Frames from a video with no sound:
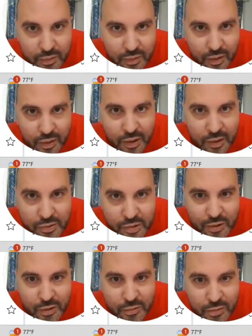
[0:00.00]
right,
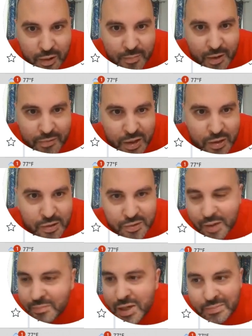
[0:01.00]
so I'm having
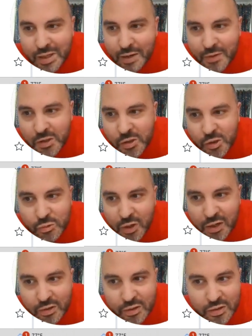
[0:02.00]
sometimes I have issues when
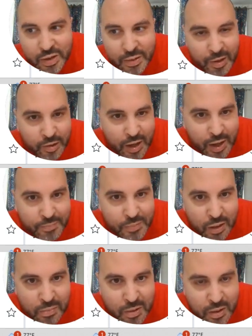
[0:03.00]
I do this on my
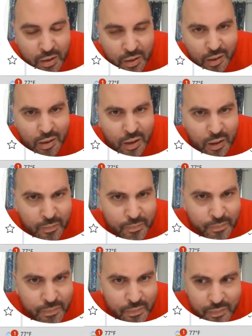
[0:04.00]
laptop. But
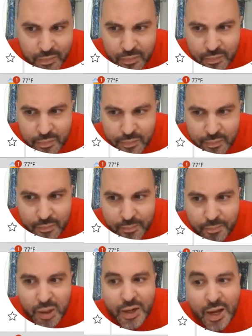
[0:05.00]

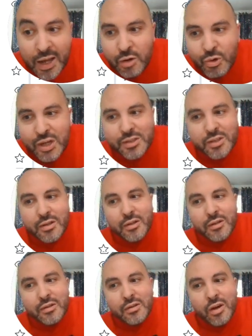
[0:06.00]
anyways,
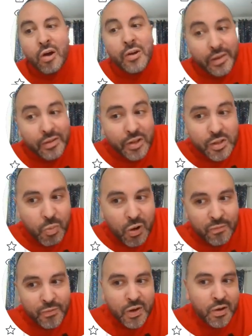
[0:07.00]
I'll get this
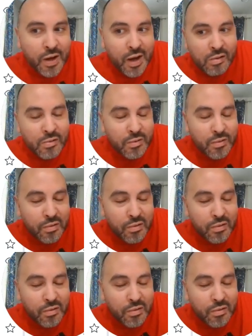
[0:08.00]
part figured out.